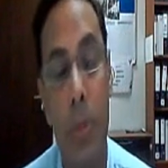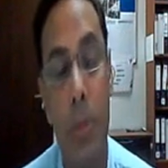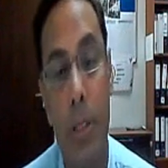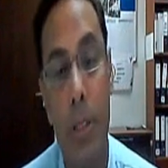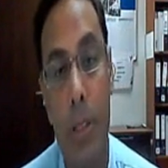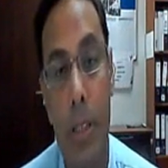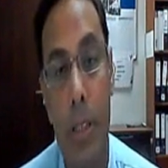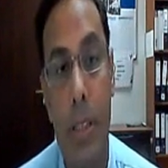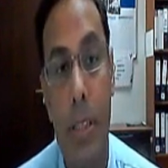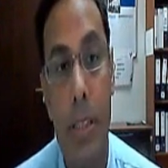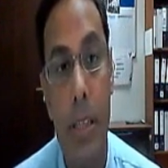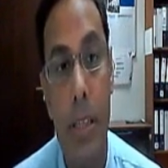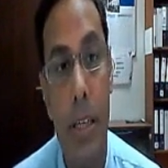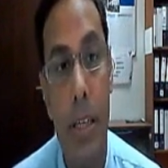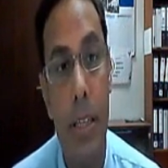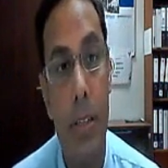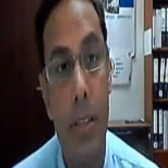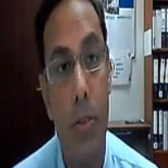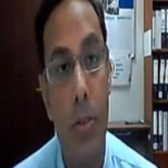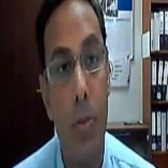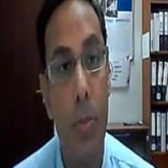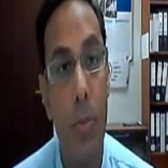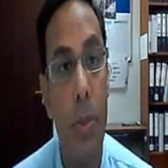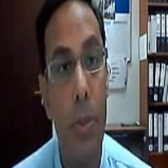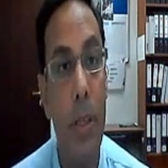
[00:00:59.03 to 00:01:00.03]
argument
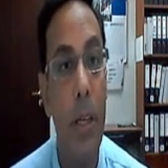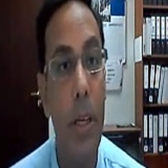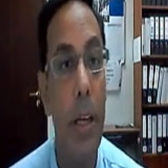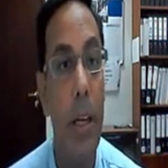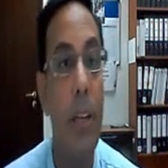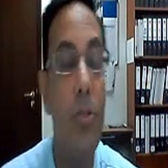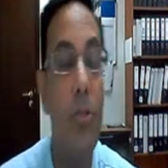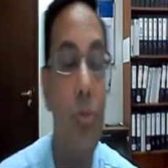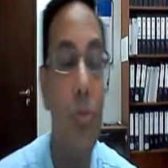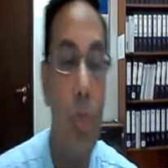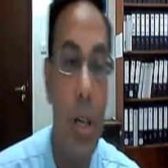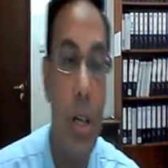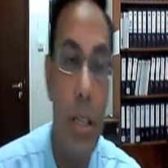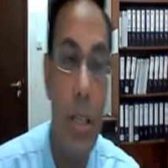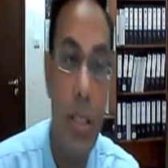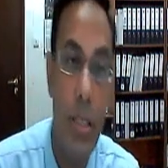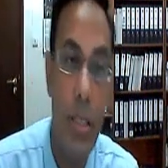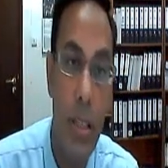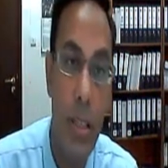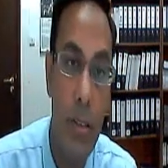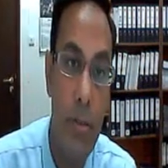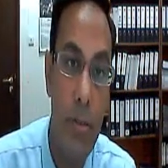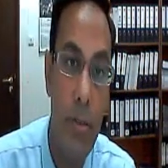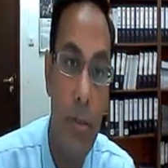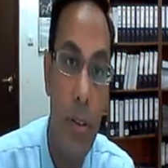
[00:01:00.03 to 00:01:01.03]
is said to be
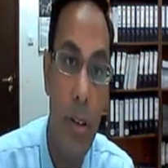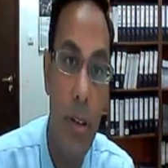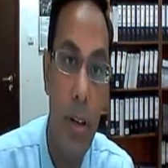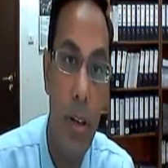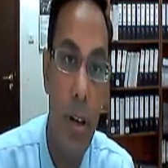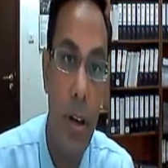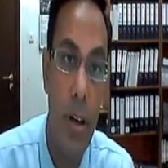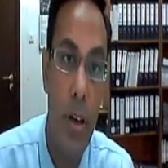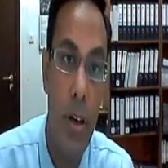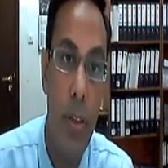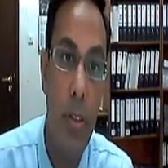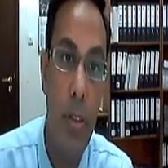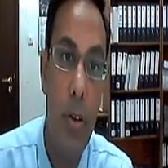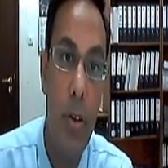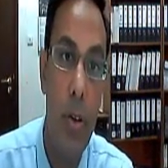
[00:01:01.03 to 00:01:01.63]
intransitive.